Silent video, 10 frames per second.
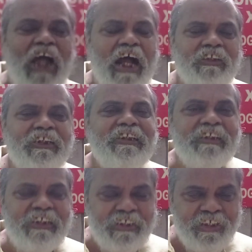charge is
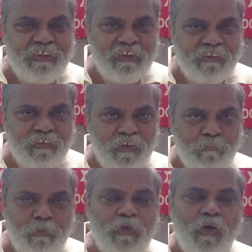created
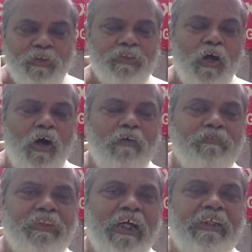because of
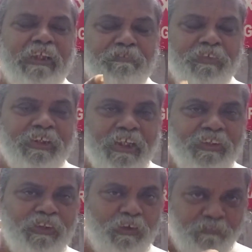the
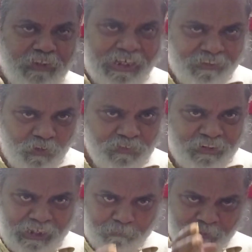deficiency of electrons,
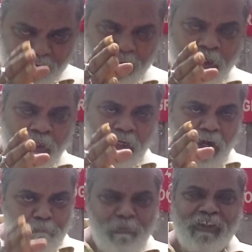that is
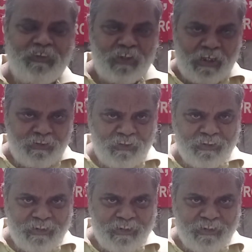a plus charge is